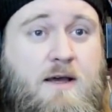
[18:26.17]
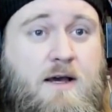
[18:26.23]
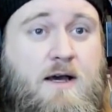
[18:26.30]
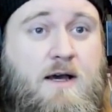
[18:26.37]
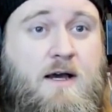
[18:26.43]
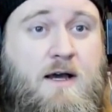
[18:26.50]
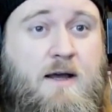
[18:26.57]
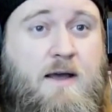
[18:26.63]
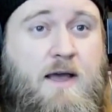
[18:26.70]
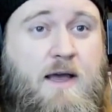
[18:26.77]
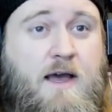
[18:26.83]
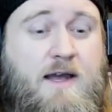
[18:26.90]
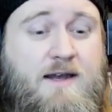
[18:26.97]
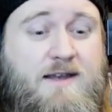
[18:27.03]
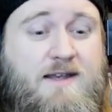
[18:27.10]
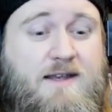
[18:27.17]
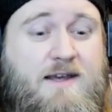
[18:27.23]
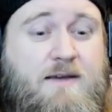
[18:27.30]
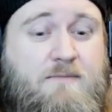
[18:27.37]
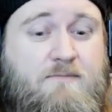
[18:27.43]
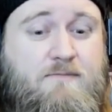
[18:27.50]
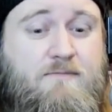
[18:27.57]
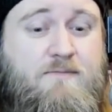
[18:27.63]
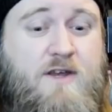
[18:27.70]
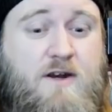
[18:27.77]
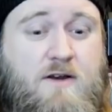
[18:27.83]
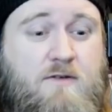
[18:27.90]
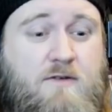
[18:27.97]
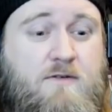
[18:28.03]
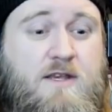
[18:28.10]
Uh, and um, you
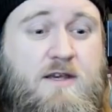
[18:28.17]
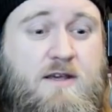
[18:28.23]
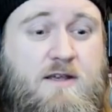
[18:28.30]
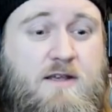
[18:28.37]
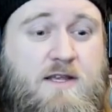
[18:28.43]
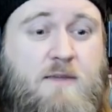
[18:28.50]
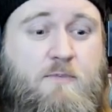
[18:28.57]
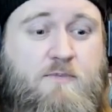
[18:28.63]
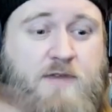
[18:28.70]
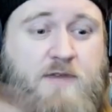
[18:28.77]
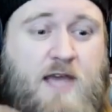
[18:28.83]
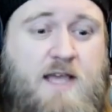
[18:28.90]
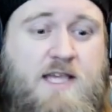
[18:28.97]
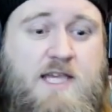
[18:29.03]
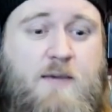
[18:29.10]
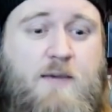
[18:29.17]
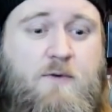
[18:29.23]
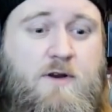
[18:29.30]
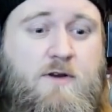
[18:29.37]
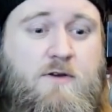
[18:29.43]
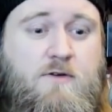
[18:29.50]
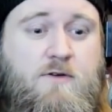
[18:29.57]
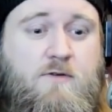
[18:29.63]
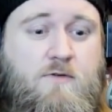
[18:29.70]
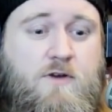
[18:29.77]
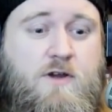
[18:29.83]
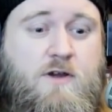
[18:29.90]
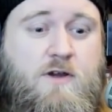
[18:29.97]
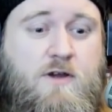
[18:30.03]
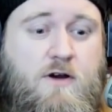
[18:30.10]
know, to to take someone who
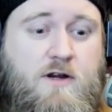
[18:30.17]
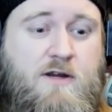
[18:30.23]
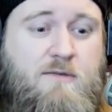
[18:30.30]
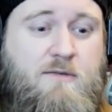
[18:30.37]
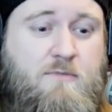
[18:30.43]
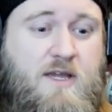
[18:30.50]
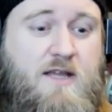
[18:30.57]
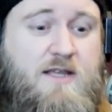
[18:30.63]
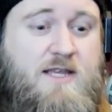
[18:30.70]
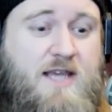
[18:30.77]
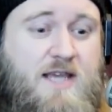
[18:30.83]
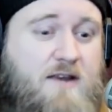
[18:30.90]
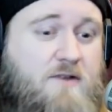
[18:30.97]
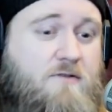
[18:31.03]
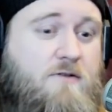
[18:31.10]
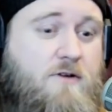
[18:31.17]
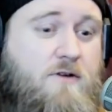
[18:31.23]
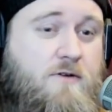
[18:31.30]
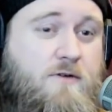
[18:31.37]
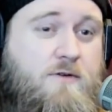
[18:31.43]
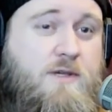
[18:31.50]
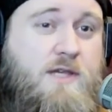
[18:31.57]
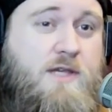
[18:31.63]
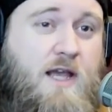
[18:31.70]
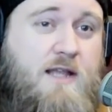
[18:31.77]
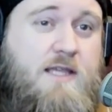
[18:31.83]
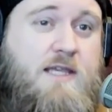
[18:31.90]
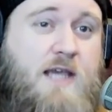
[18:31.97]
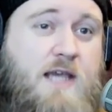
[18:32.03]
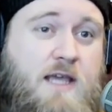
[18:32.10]
couldn't beat Ted Cruz
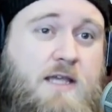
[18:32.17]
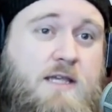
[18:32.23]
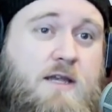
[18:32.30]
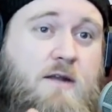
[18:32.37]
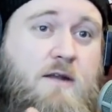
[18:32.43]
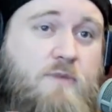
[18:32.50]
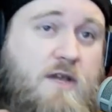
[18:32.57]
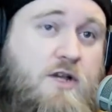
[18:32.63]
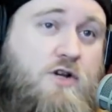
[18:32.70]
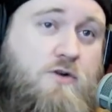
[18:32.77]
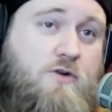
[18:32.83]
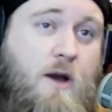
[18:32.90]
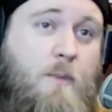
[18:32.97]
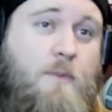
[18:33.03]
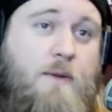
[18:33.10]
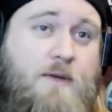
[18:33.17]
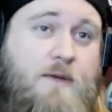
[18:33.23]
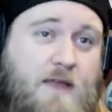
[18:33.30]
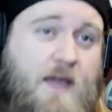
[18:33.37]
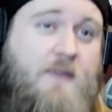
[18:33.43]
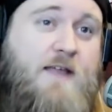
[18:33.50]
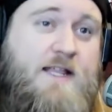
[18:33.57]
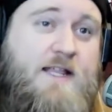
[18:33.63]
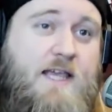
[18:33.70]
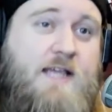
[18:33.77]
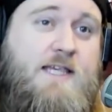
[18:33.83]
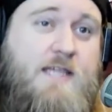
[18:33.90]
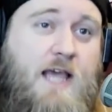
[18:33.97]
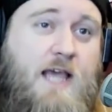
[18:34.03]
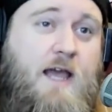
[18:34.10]
and say he's going to beat Trump, I mean, like that's
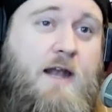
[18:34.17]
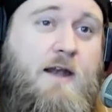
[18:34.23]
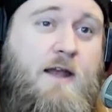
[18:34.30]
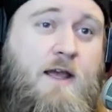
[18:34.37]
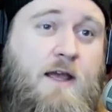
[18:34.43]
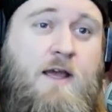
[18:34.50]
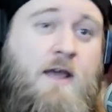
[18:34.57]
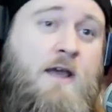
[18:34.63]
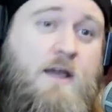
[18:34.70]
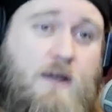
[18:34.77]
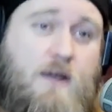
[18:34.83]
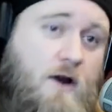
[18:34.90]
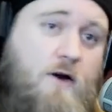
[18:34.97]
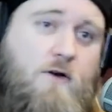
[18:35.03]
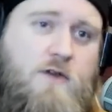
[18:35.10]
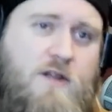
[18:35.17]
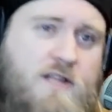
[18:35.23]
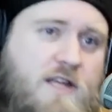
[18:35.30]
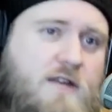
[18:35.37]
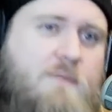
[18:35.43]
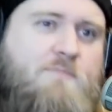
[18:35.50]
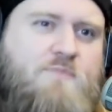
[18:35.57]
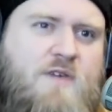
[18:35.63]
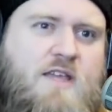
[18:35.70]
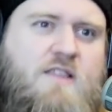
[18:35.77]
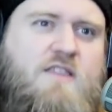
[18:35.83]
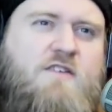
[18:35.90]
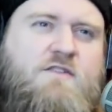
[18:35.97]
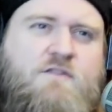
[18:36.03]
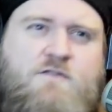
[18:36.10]
like saying, you know, you didn't
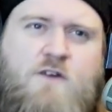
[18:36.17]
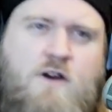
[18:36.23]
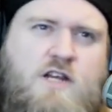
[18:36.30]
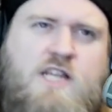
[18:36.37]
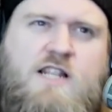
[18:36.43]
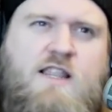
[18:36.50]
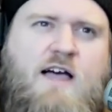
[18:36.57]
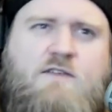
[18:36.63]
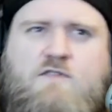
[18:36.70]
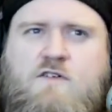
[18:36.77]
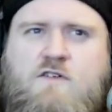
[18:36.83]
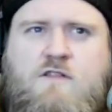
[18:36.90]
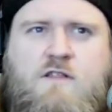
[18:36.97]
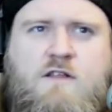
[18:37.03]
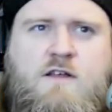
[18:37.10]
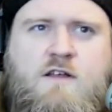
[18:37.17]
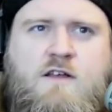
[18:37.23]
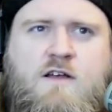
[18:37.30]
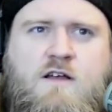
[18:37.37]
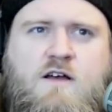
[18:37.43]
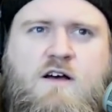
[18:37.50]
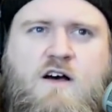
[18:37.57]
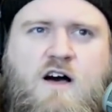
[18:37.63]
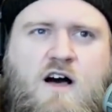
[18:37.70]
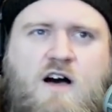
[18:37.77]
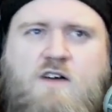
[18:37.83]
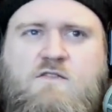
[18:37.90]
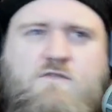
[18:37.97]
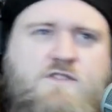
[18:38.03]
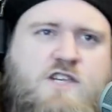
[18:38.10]
beat the first level
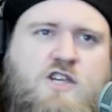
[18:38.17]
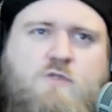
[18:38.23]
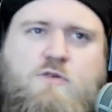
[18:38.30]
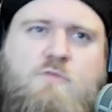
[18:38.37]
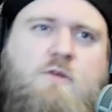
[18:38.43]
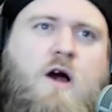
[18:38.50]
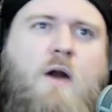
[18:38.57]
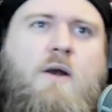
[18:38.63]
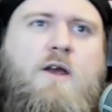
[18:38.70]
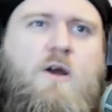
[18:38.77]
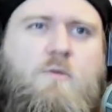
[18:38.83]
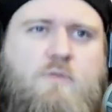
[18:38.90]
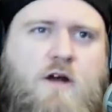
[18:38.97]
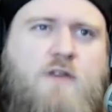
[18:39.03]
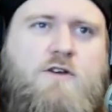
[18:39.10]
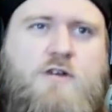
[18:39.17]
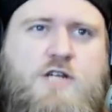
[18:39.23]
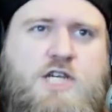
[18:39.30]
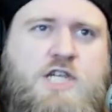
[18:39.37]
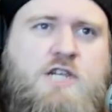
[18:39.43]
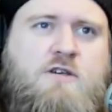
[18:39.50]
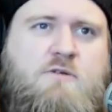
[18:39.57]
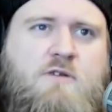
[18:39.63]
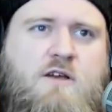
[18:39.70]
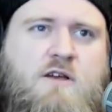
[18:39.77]
of Super Mario Brothers,